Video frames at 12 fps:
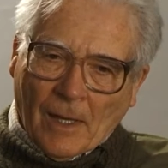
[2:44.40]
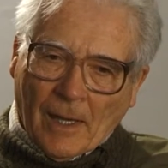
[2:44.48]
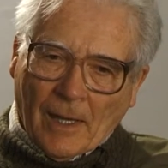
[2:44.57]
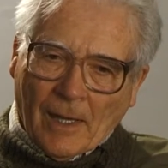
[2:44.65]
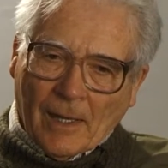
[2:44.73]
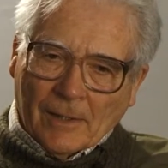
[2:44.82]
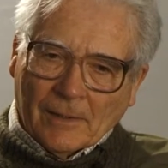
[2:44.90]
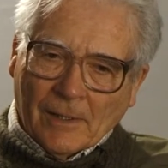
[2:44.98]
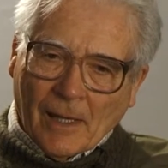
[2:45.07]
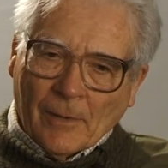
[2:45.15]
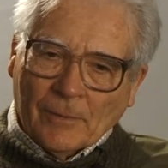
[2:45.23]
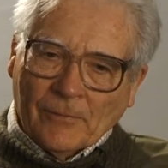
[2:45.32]
And
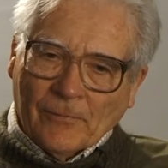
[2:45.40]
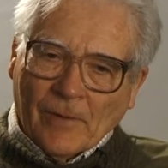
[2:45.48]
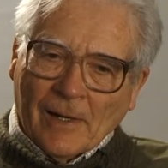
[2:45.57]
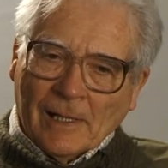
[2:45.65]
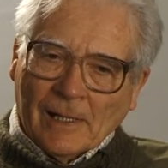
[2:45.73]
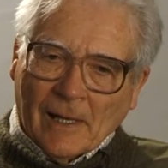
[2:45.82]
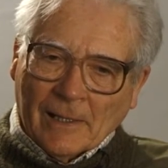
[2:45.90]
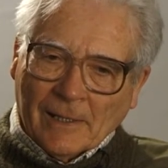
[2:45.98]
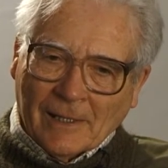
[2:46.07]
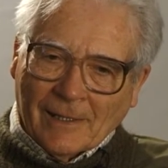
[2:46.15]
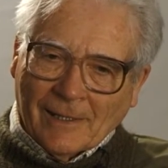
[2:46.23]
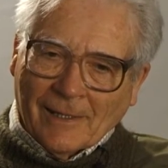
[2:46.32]
I was very
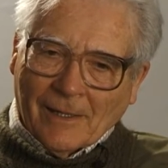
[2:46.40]
lucky.